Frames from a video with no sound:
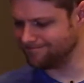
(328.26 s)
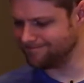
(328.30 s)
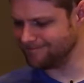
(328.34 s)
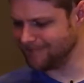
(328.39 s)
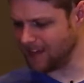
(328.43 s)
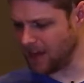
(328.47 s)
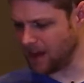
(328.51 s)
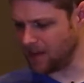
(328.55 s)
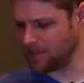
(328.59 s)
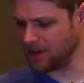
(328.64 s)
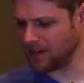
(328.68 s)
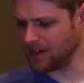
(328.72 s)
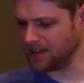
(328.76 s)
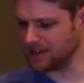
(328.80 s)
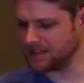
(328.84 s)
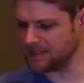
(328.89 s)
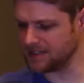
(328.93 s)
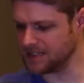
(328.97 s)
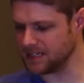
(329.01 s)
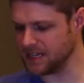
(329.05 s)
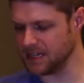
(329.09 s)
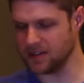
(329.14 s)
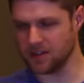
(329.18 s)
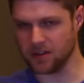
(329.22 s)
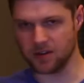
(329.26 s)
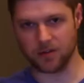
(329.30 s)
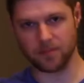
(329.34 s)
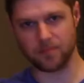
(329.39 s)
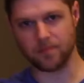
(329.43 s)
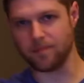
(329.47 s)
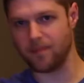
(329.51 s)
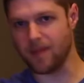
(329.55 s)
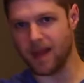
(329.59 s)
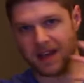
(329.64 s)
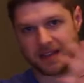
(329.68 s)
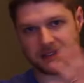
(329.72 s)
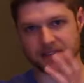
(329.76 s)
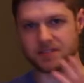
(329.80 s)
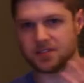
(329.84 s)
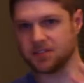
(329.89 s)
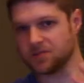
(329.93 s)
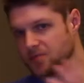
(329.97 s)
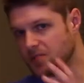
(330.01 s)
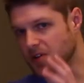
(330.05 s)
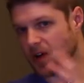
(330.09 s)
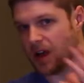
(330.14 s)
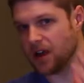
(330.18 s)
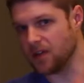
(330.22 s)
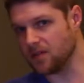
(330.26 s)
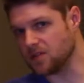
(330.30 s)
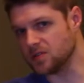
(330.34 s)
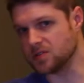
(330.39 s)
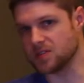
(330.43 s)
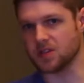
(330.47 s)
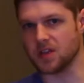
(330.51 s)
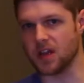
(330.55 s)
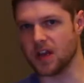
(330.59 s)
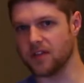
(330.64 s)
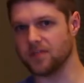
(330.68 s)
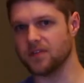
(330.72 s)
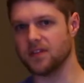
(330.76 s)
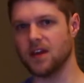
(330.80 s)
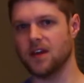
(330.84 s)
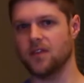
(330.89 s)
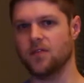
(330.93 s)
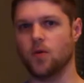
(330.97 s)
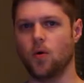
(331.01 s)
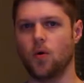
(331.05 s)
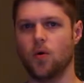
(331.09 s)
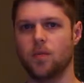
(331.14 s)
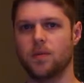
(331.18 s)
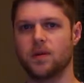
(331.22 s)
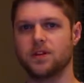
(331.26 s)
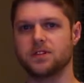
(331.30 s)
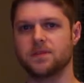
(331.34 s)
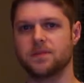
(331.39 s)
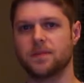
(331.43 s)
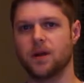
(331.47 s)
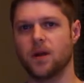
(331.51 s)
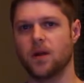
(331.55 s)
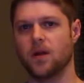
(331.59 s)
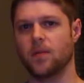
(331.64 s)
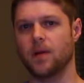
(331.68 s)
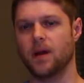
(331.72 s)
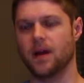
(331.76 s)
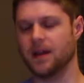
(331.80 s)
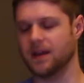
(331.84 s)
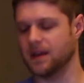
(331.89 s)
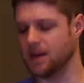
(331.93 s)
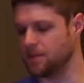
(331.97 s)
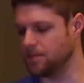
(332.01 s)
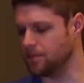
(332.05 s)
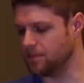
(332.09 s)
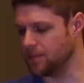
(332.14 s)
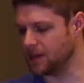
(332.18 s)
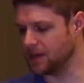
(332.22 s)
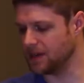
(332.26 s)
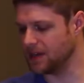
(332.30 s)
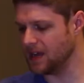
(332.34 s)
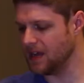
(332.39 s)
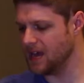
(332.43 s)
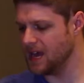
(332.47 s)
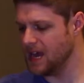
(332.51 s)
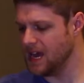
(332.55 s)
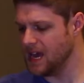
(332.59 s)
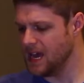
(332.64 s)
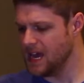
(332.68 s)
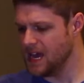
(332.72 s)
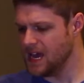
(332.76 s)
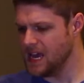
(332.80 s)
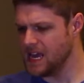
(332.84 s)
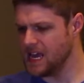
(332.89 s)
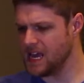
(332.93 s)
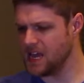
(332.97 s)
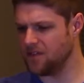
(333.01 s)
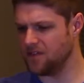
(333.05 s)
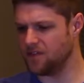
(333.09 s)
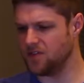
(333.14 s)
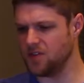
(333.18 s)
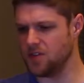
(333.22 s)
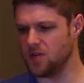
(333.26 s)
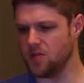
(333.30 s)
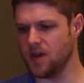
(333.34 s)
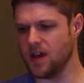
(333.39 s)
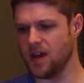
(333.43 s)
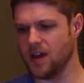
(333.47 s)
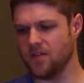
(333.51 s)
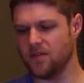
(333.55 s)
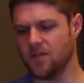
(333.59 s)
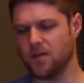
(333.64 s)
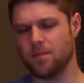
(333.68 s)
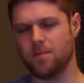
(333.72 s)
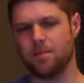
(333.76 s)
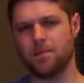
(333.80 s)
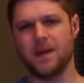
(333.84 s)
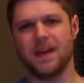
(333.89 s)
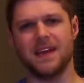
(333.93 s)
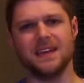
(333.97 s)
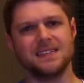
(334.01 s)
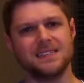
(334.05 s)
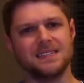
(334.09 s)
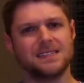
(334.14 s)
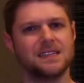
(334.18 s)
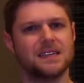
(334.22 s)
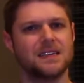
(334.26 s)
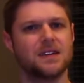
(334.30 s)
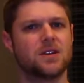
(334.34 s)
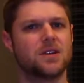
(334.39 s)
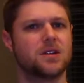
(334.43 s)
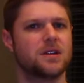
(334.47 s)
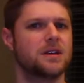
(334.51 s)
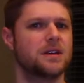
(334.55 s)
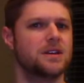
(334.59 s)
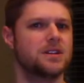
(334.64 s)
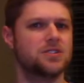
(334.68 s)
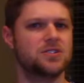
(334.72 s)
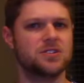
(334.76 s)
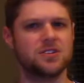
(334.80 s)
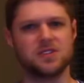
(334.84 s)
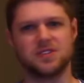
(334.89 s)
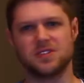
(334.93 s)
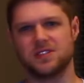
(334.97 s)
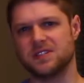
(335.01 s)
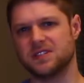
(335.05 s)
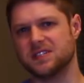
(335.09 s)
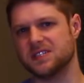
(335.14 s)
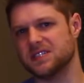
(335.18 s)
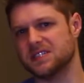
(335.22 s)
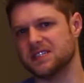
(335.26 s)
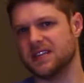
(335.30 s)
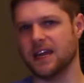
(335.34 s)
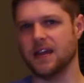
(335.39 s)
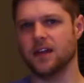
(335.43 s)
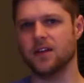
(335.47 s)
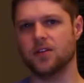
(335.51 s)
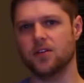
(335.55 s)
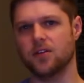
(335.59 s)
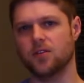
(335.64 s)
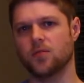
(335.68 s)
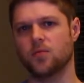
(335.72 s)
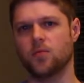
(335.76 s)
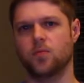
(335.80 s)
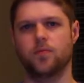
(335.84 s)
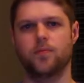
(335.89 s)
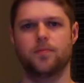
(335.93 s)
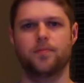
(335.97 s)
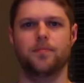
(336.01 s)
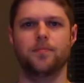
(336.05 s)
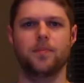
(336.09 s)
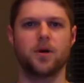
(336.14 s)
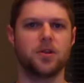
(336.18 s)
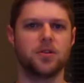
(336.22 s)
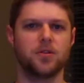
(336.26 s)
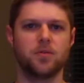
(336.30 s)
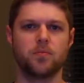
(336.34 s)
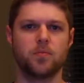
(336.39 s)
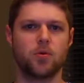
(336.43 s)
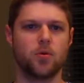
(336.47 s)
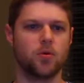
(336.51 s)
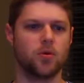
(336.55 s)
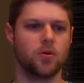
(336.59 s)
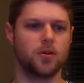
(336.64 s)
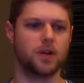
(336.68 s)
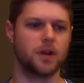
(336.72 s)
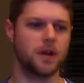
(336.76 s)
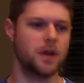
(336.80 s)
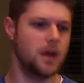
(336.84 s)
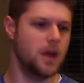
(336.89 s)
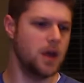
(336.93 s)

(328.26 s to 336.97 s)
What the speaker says: I'm not going to say they're massive drivers and you have to have a whole bunch of power behind it, but if you have a basic, just standard motherboard